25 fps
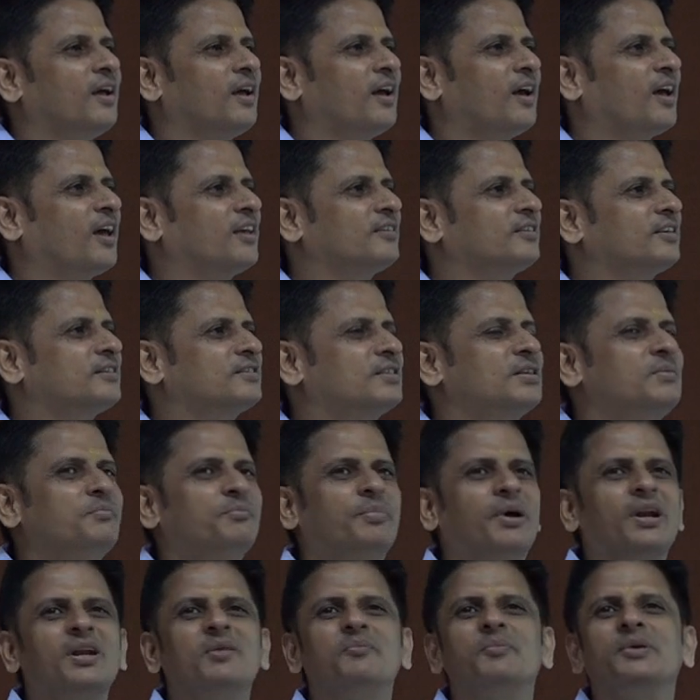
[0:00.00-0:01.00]
as a
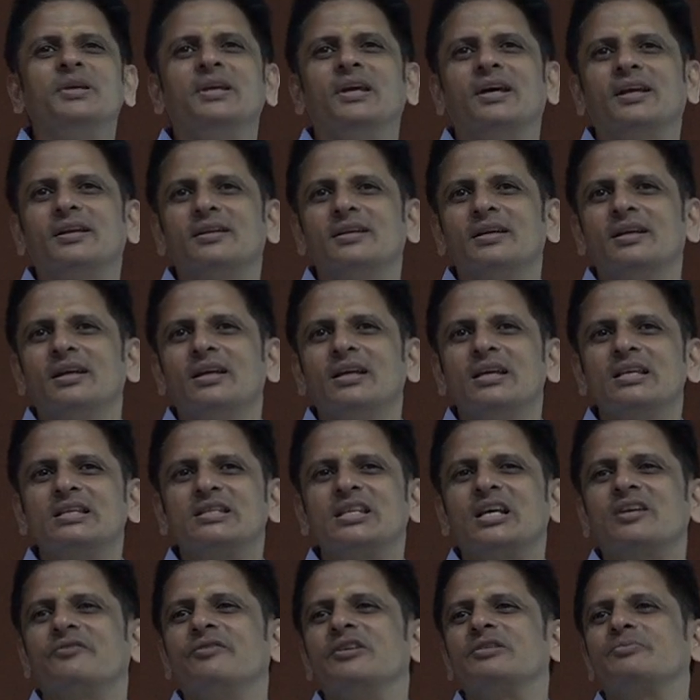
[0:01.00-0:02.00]
simple mere
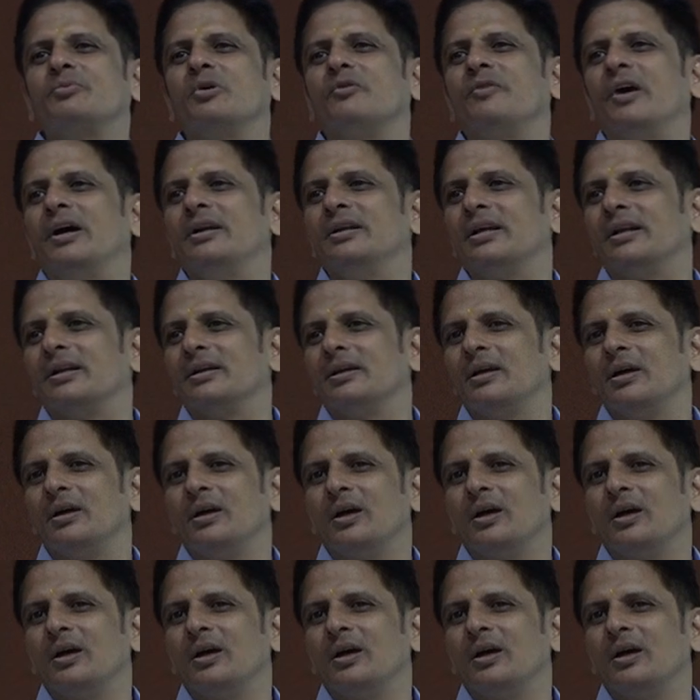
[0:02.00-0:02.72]
service provider